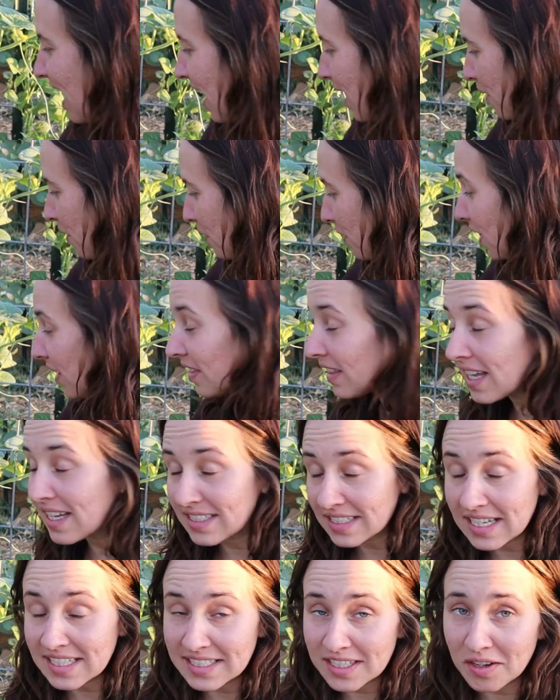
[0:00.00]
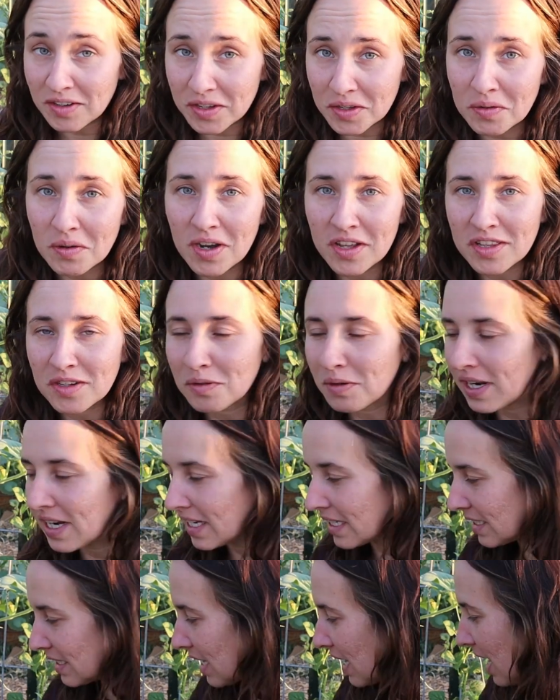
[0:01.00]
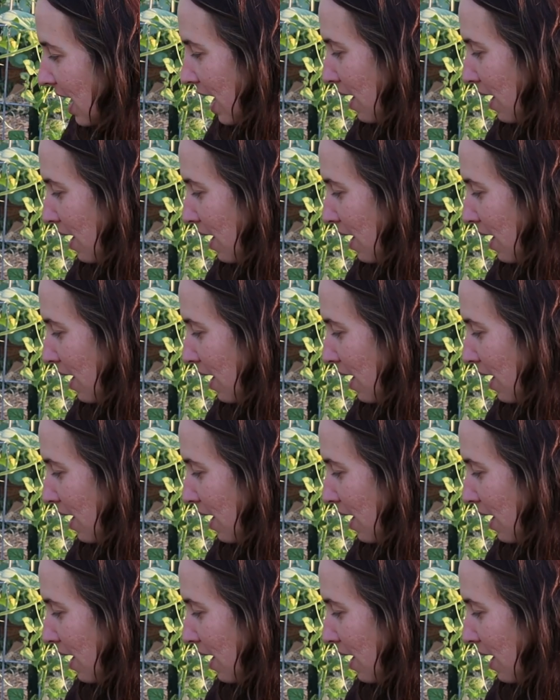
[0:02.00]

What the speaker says: unless I tell you otherwise,